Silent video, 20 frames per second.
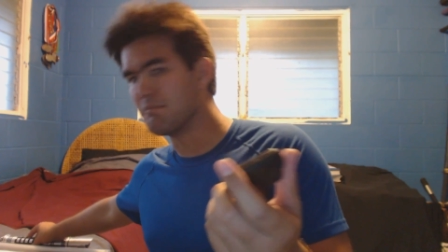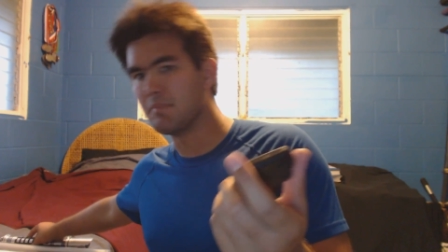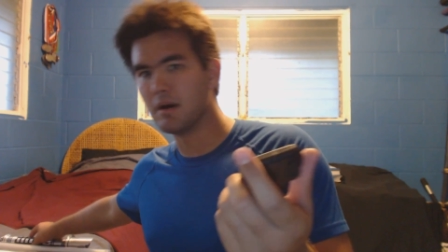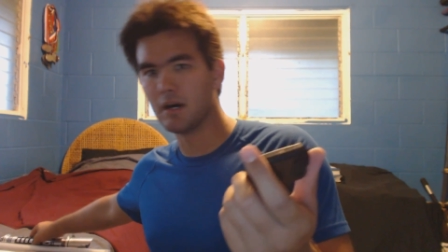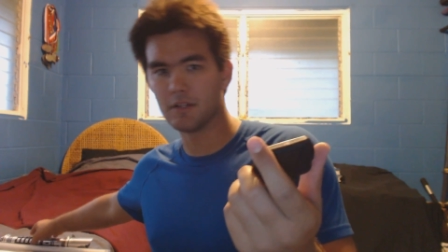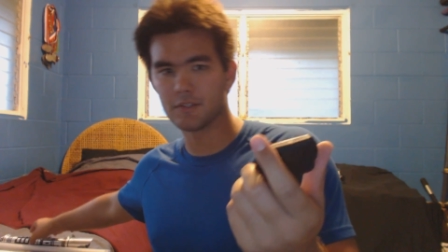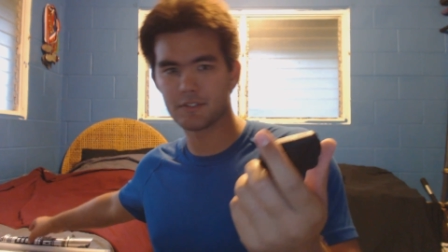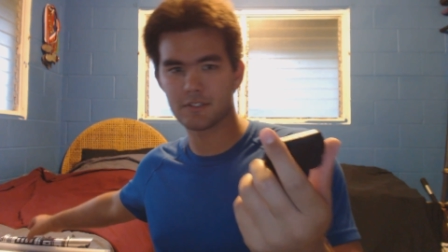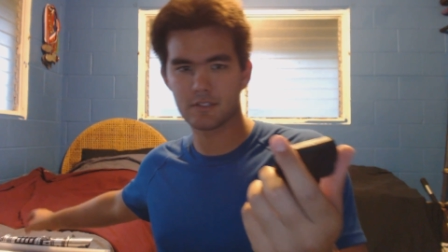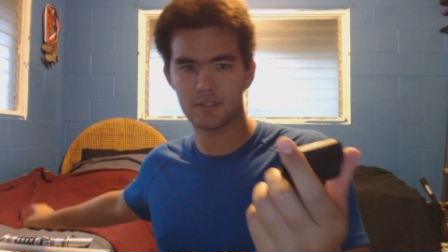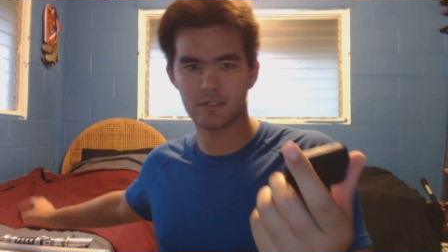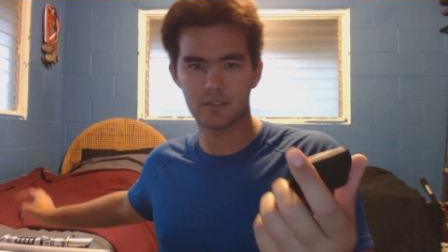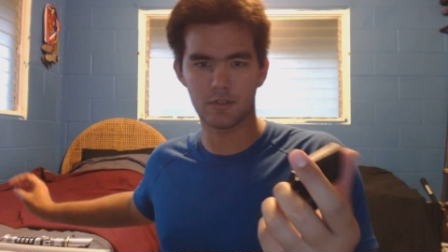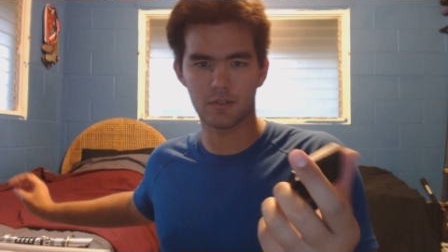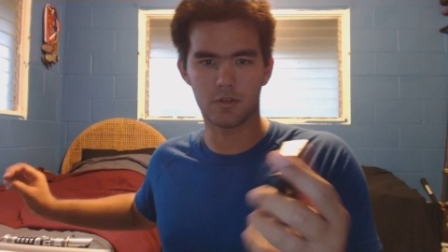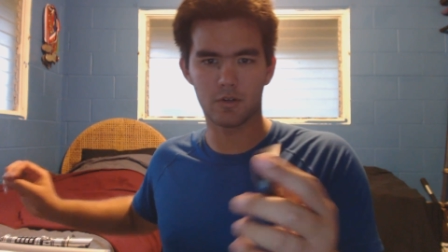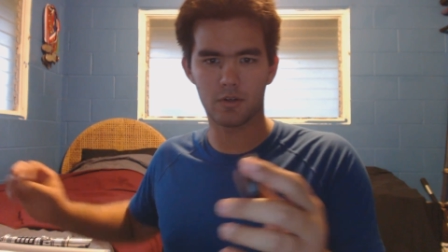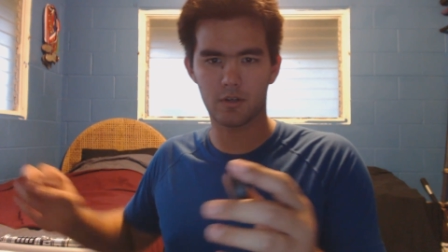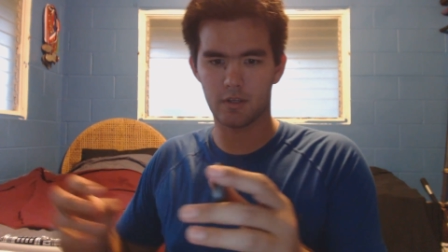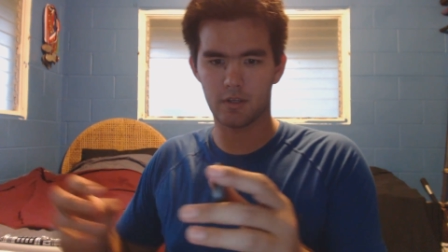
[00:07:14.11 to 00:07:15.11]
belt to
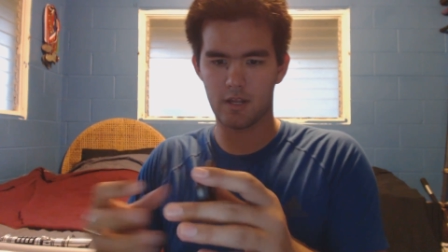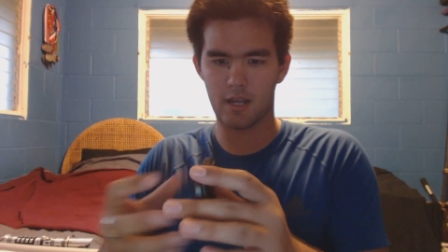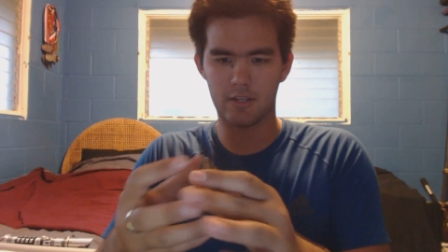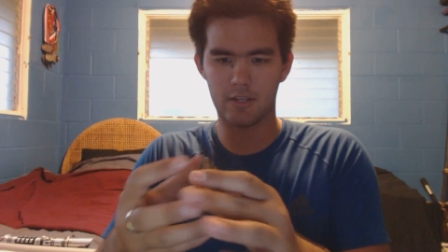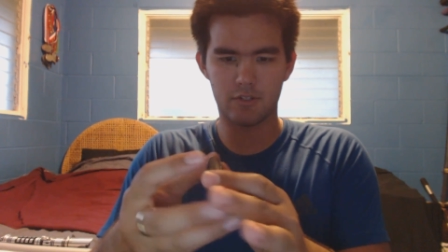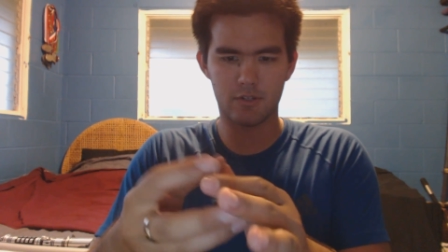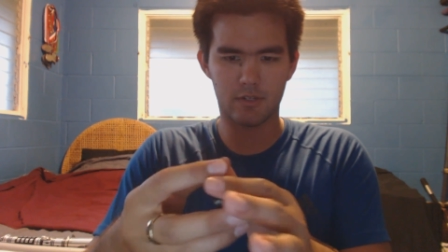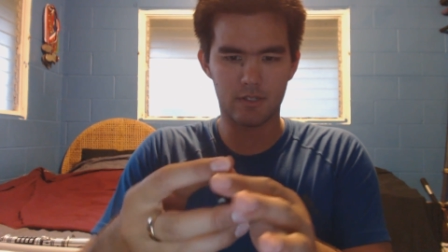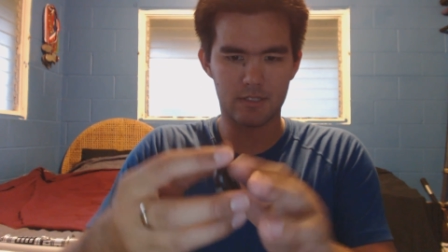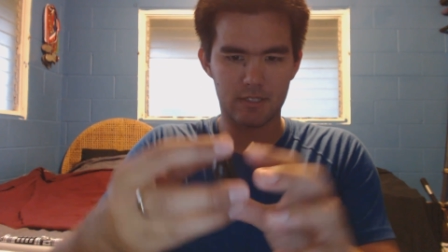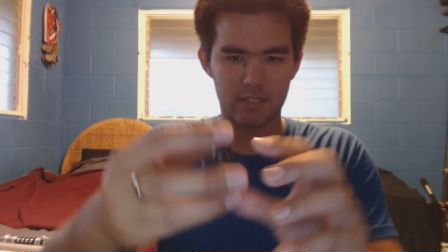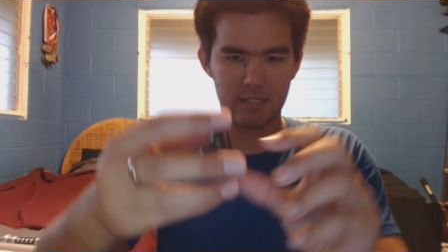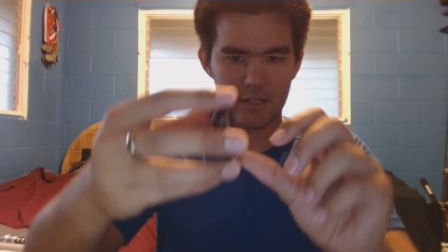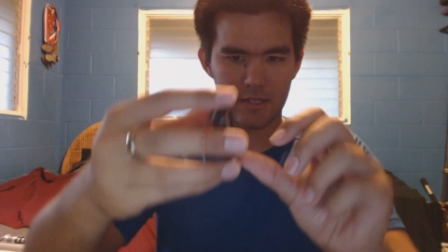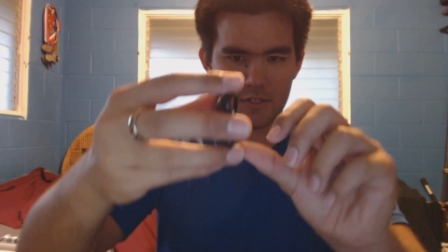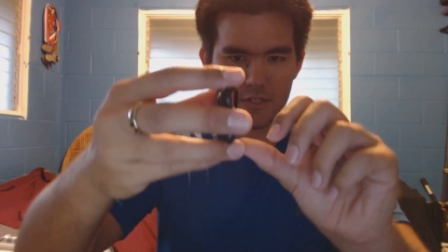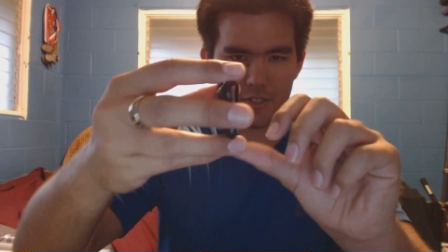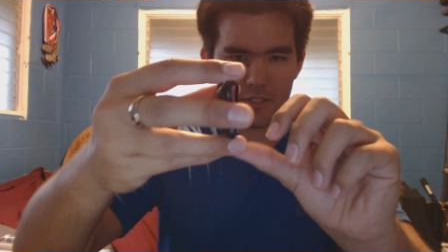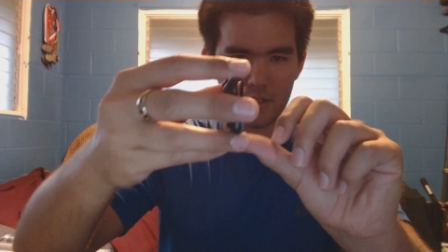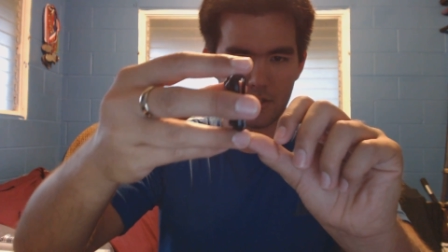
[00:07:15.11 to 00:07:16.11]
hook it. As you can see,
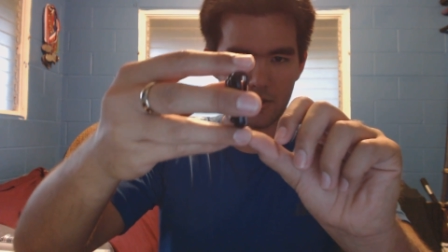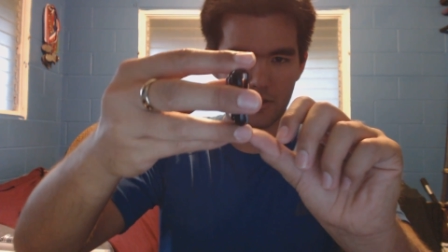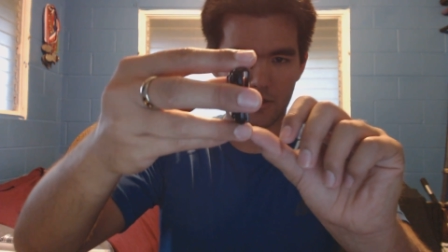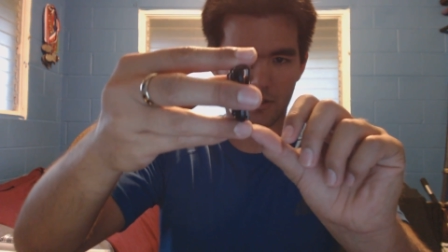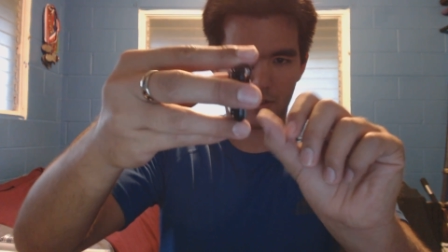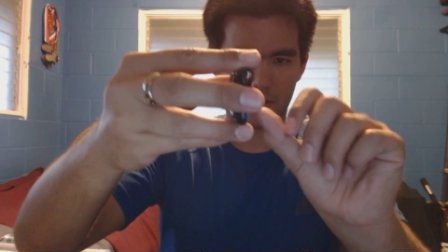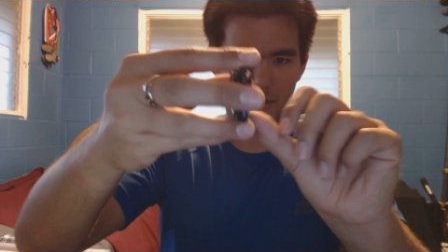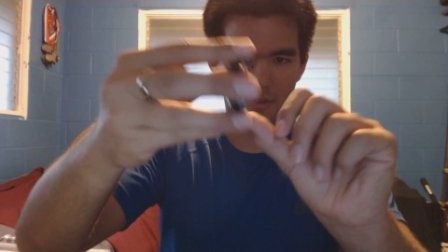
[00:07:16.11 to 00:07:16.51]
it's just a hook.